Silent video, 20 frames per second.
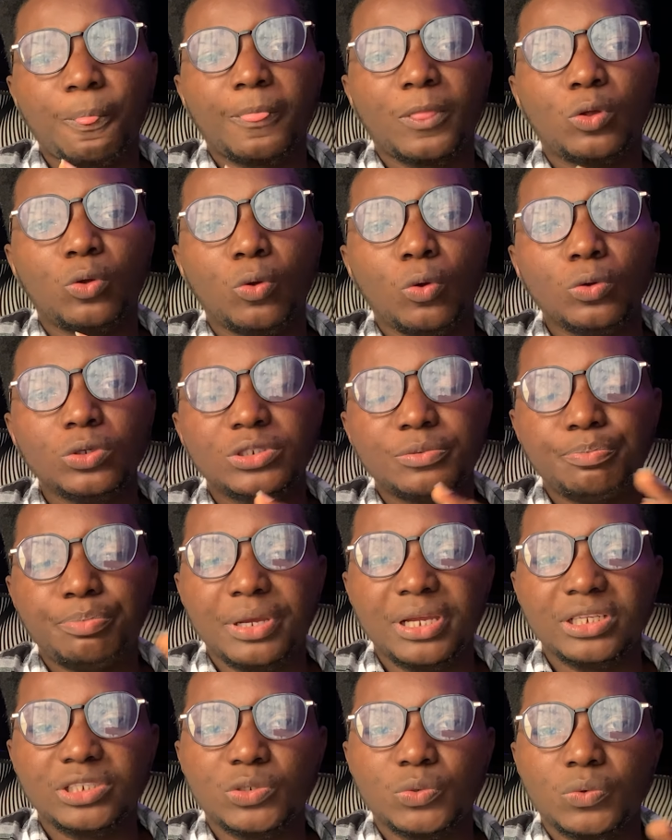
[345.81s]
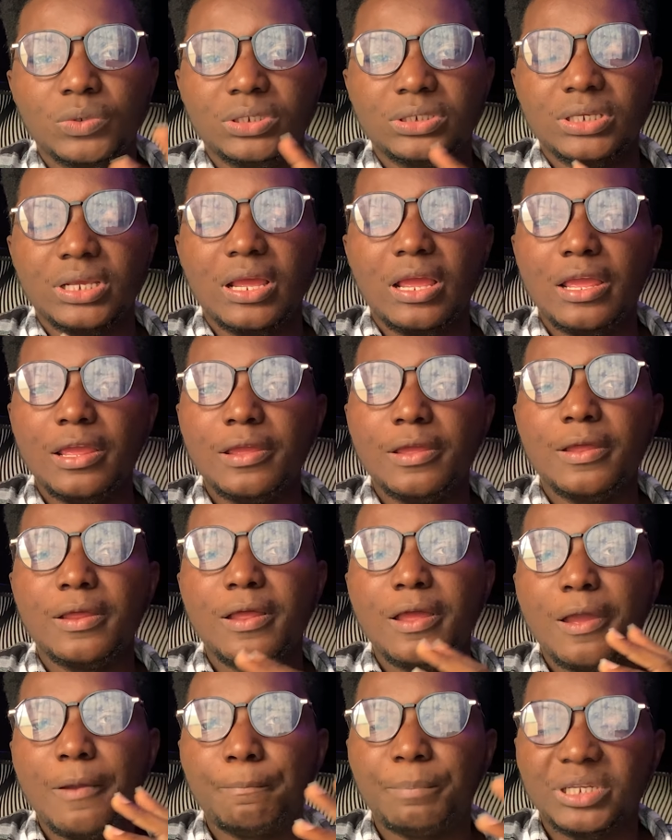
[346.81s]
goes best with a
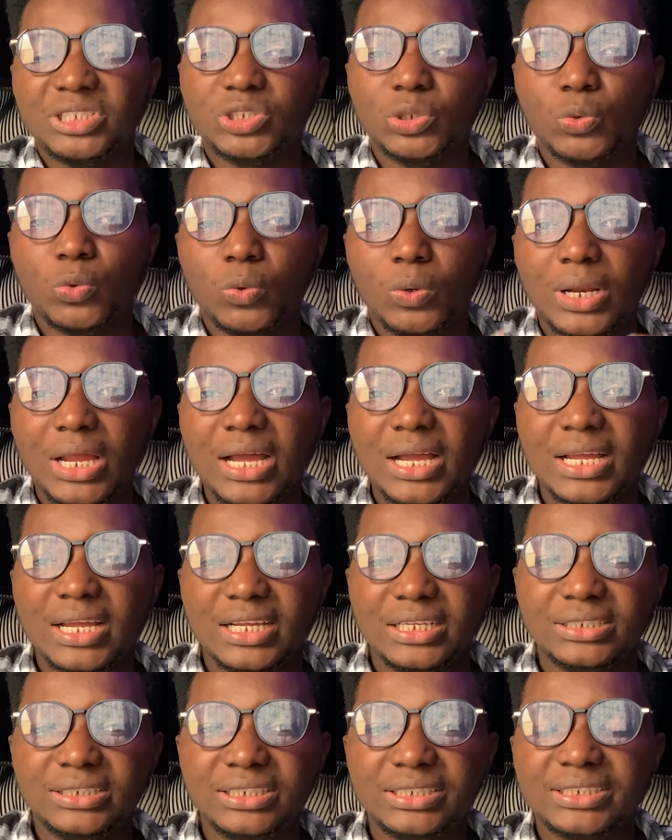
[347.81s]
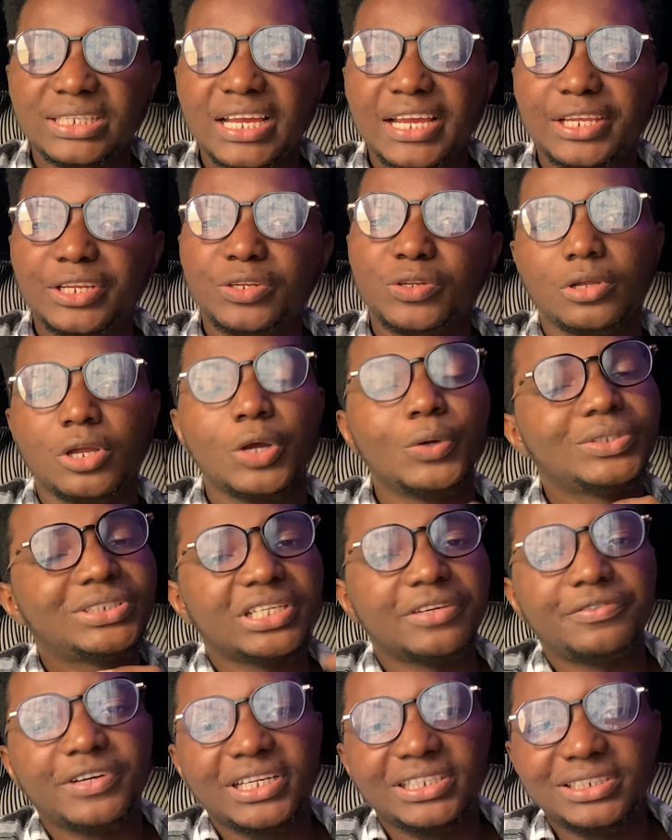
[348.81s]
particular design,
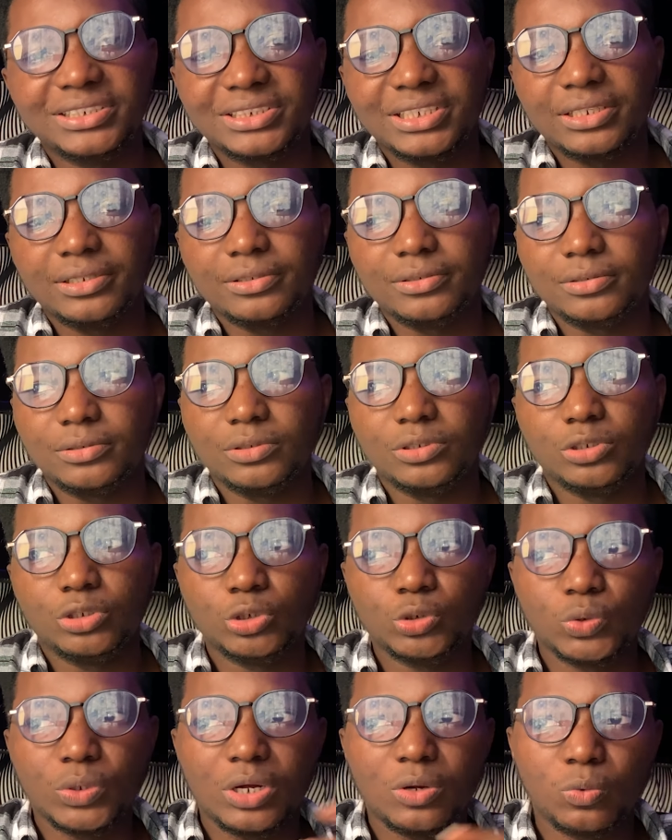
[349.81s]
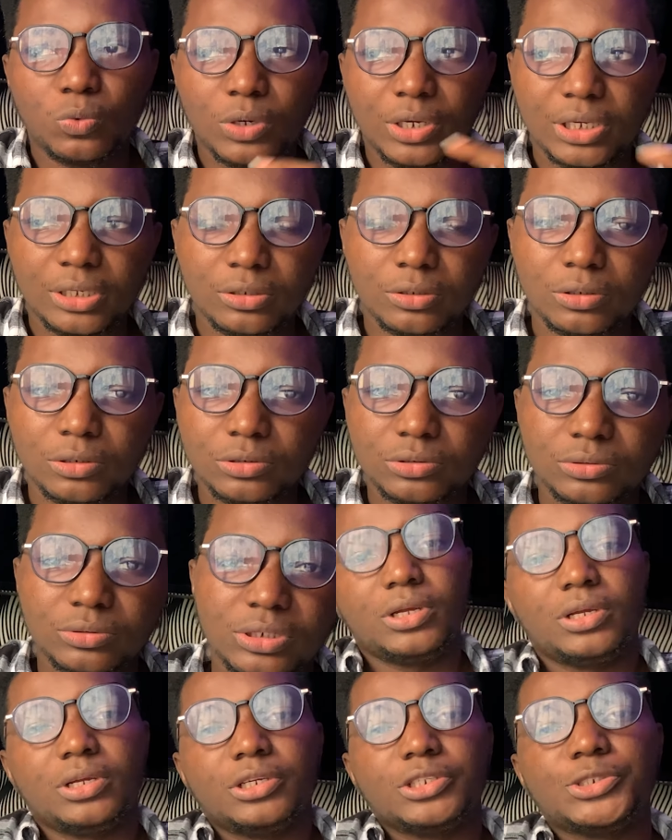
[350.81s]
whichever design you are working on.
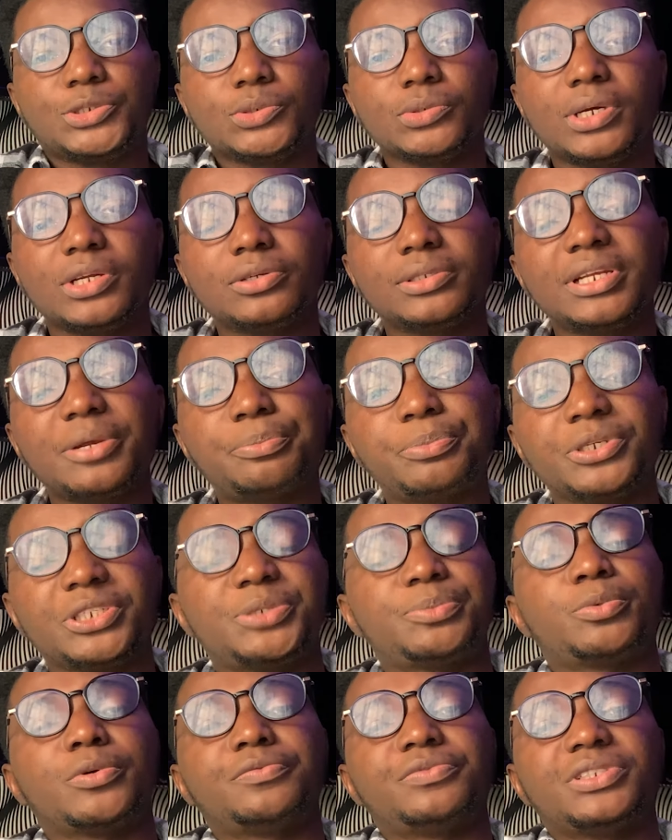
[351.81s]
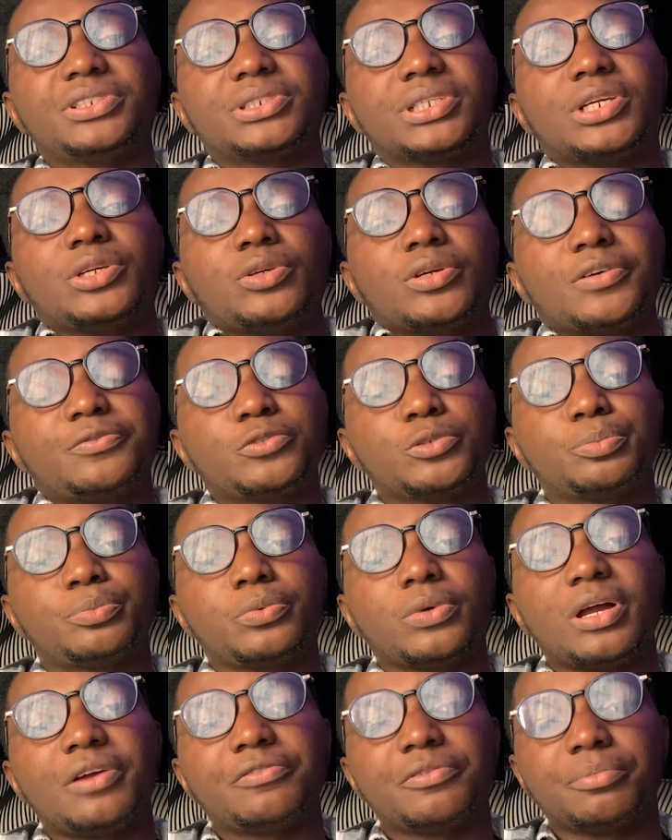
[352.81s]
So another principle of design you have to
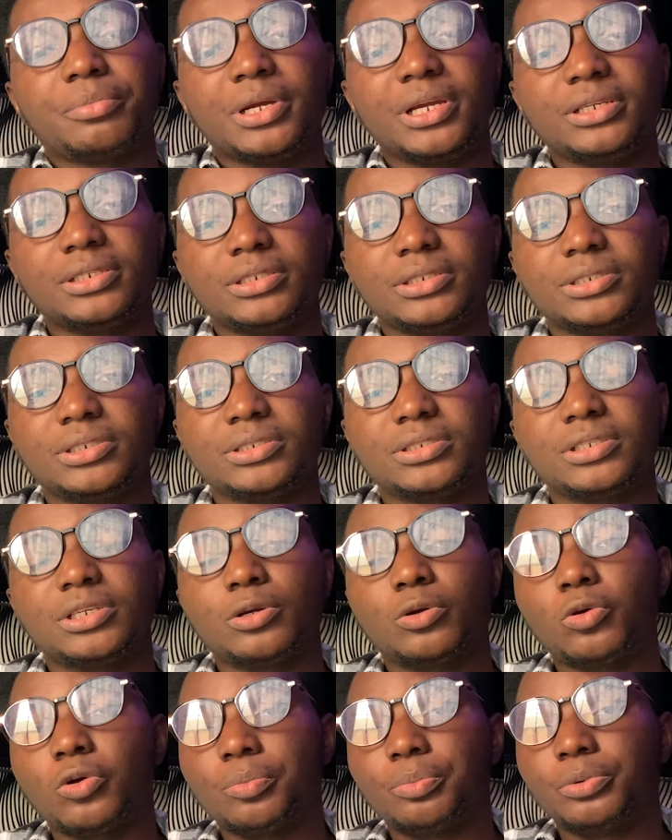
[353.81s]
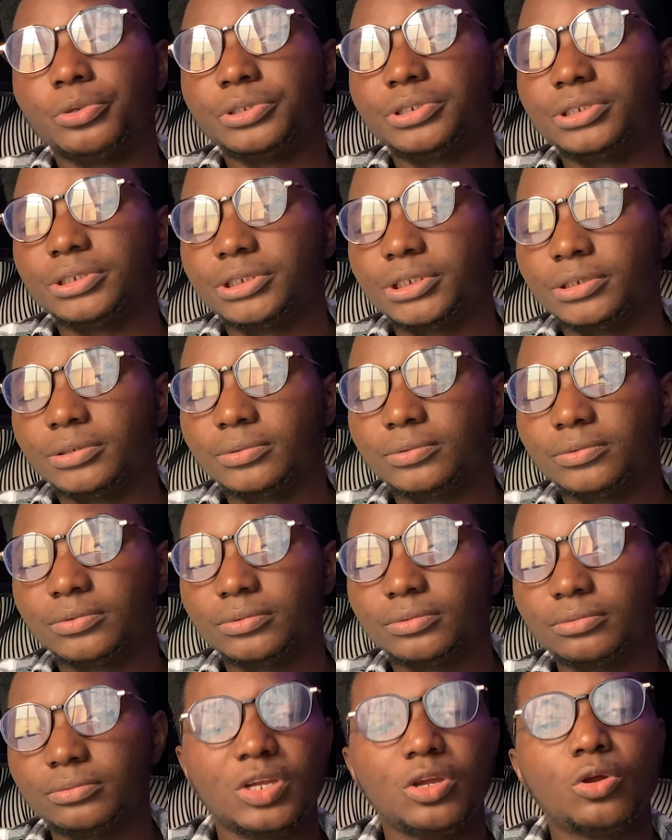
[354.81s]
have in mind is composition.
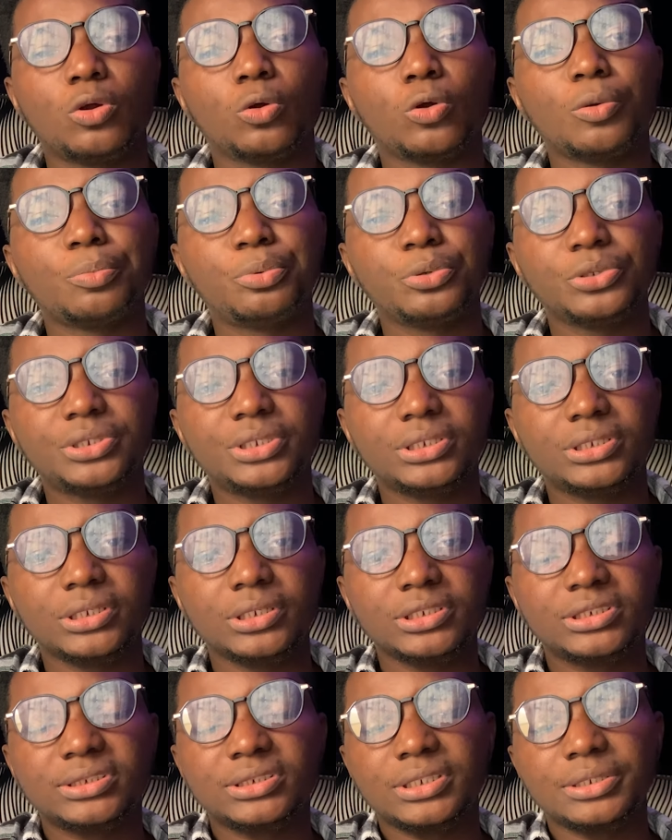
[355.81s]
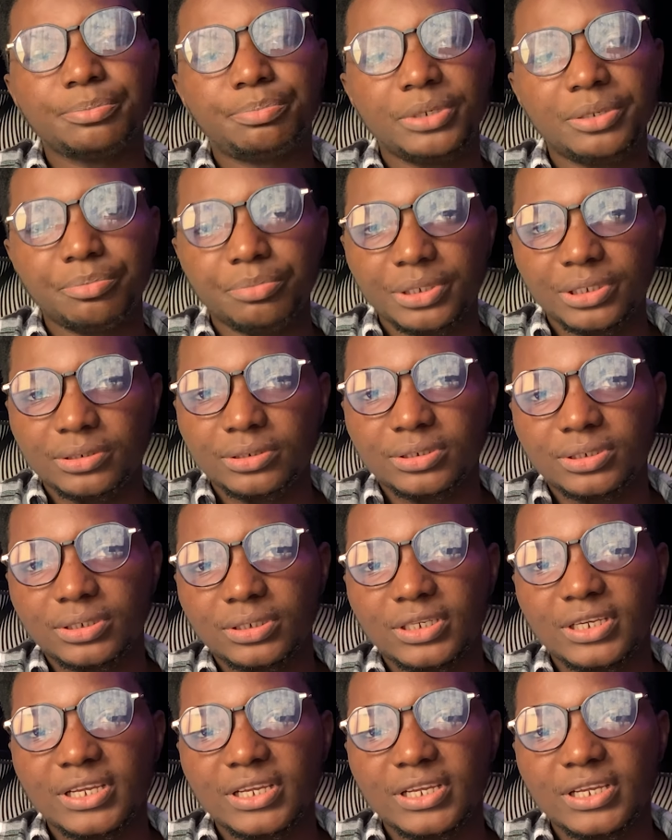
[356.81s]
Composition simply means